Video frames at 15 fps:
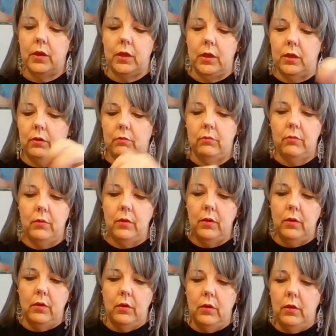again,
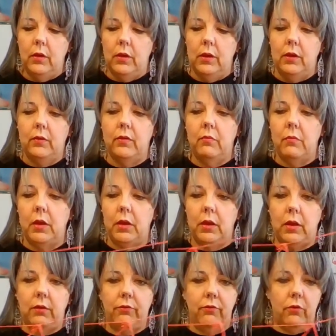it's a
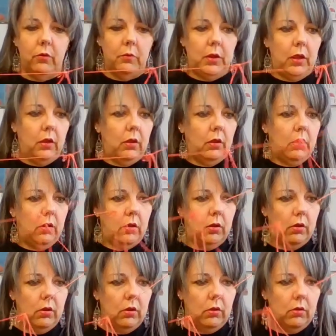Monday for
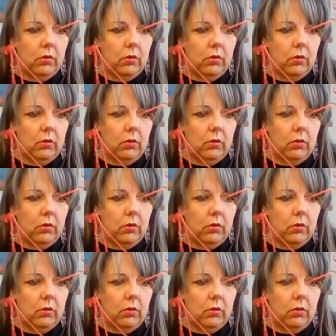me.